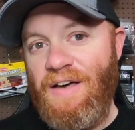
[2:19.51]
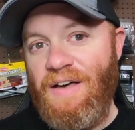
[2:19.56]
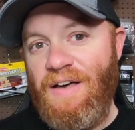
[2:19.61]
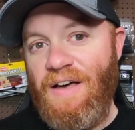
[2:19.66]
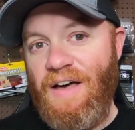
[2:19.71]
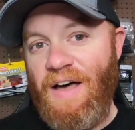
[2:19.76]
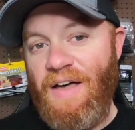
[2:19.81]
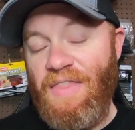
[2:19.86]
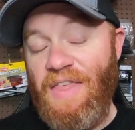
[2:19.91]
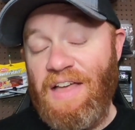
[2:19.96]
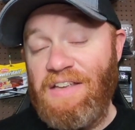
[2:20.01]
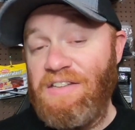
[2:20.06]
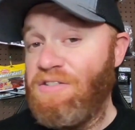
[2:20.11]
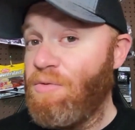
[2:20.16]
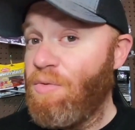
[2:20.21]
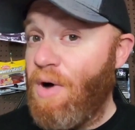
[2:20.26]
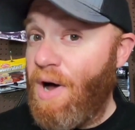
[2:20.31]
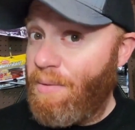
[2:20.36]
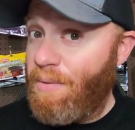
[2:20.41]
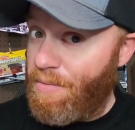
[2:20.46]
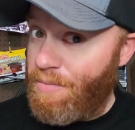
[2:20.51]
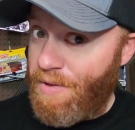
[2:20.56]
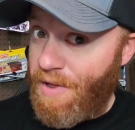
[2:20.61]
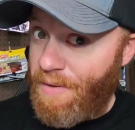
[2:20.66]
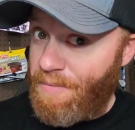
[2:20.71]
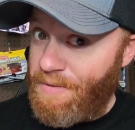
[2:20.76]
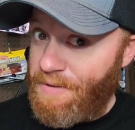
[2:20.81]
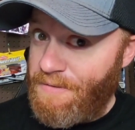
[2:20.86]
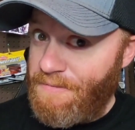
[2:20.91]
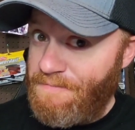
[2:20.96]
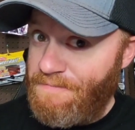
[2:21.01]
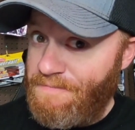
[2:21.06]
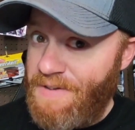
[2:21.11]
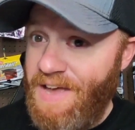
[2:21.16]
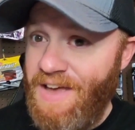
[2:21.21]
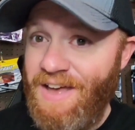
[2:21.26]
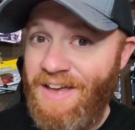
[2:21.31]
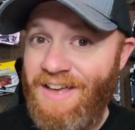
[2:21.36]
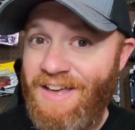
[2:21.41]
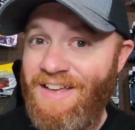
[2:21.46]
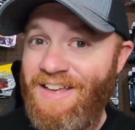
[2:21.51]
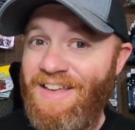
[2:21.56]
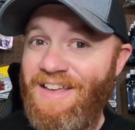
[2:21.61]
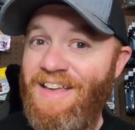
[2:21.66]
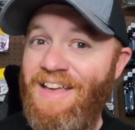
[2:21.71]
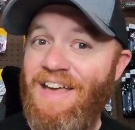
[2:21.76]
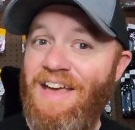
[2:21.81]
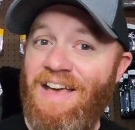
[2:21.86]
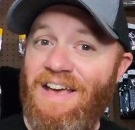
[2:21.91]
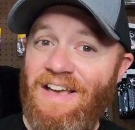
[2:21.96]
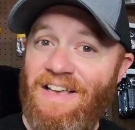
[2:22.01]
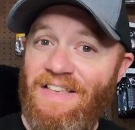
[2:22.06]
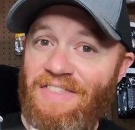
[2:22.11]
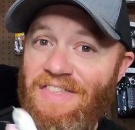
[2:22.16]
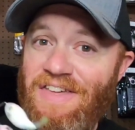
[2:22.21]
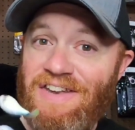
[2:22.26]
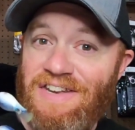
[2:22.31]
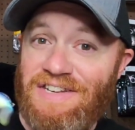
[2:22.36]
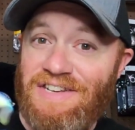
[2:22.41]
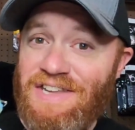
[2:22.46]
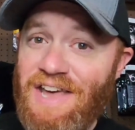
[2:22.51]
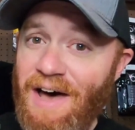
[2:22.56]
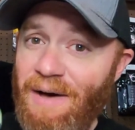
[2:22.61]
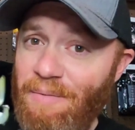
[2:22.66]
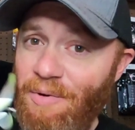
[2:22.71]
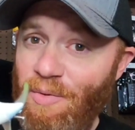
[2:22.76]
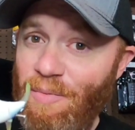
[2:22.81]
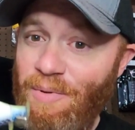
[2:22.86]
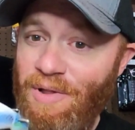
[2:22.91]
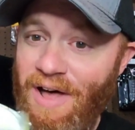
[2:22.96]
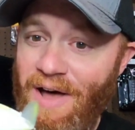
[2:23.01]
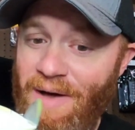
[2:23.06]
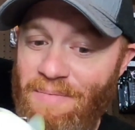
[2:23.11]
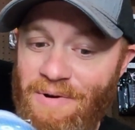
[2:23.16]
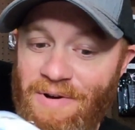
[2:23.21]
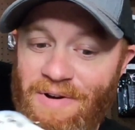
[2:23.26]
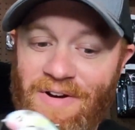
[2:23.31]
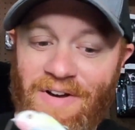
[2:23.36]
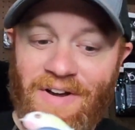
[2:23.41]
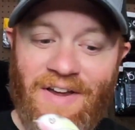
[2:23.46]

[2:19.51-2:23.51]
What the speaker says: That's the Whopper Plopper. The double plopper,